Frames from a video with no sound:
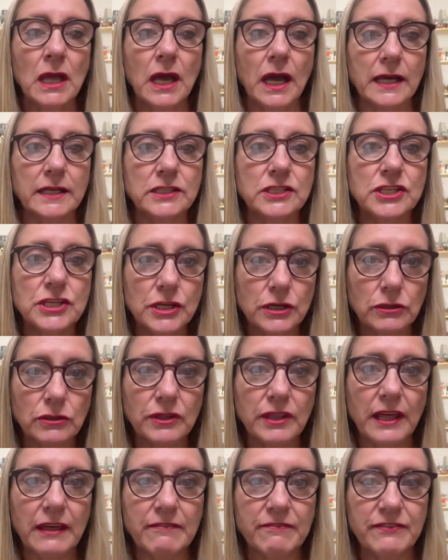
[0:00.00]
until
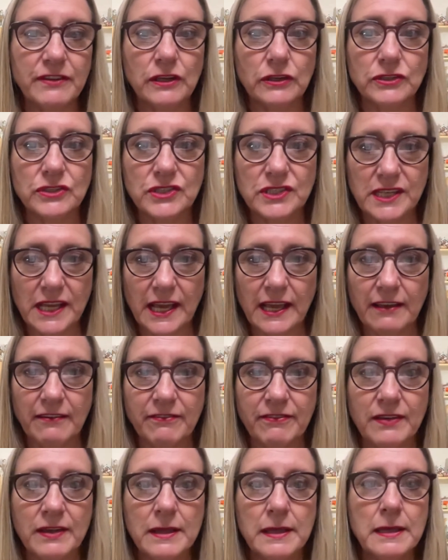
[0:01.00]
they feel
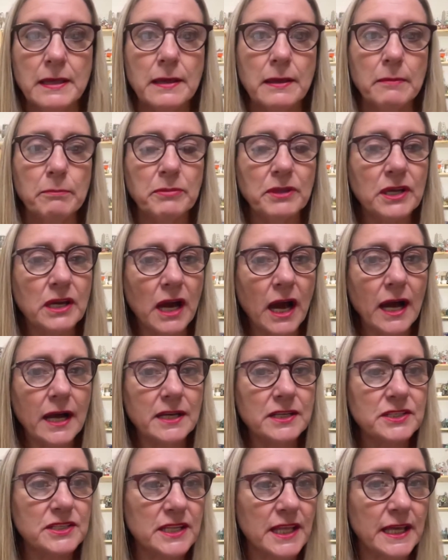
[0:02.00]
safe,
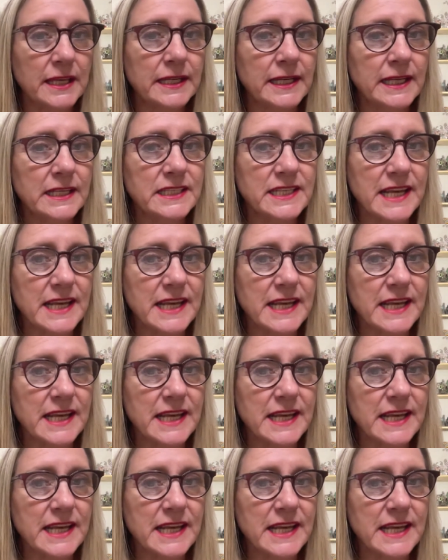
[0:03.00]
because they need